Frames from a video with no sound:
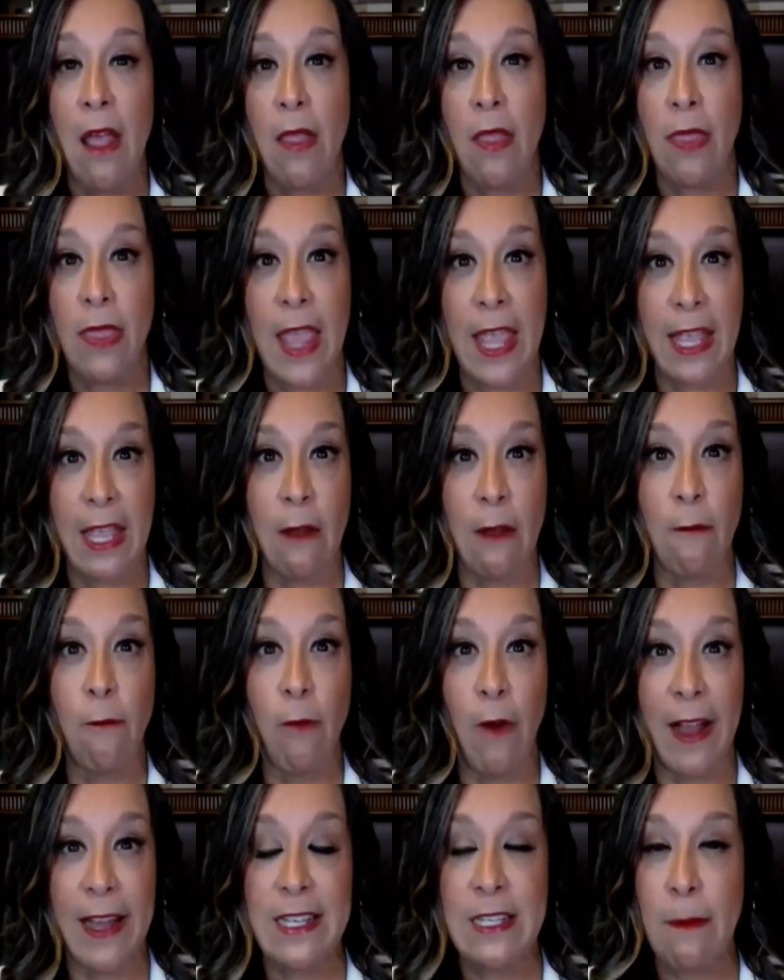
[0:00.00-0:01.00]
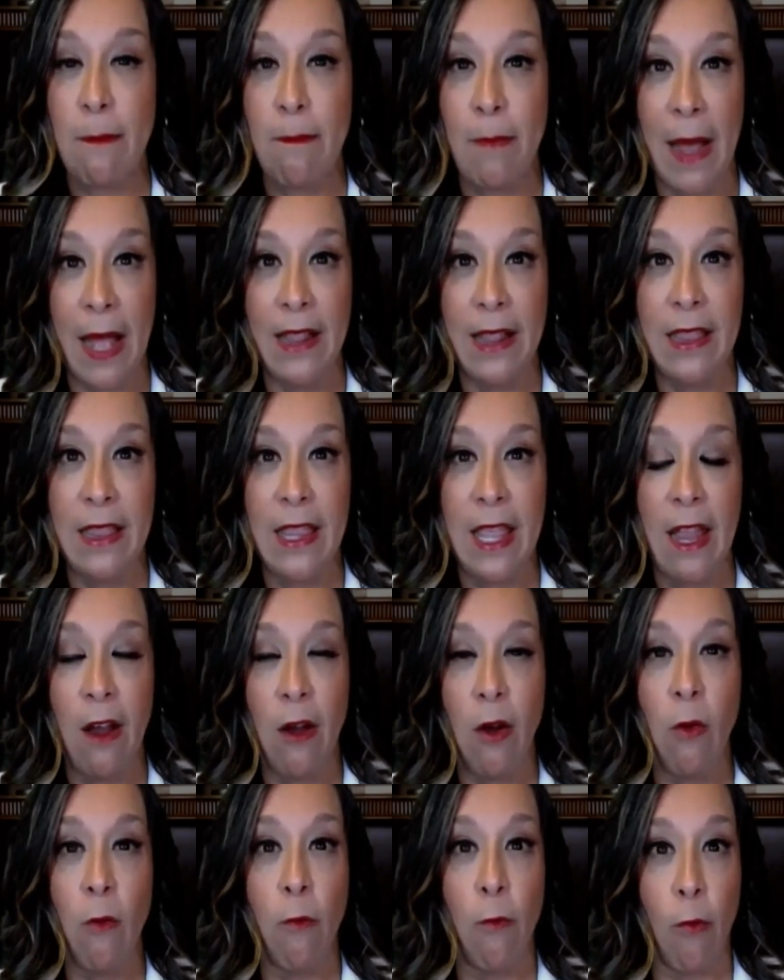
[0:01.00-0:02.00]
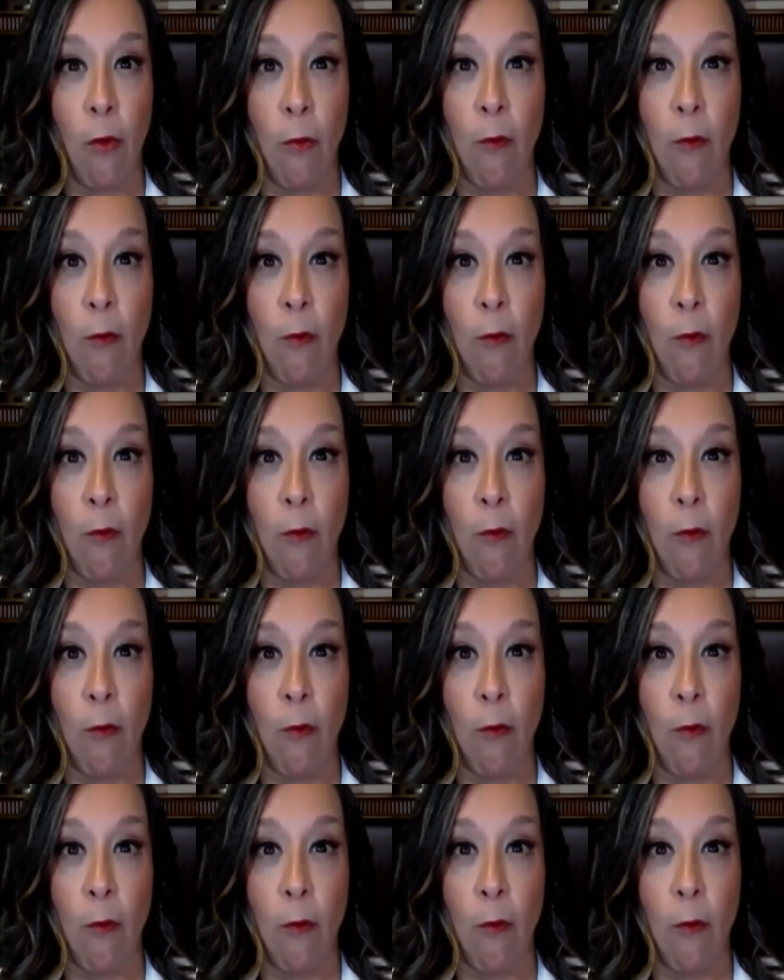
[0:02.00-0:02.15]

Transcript: They can find a button there for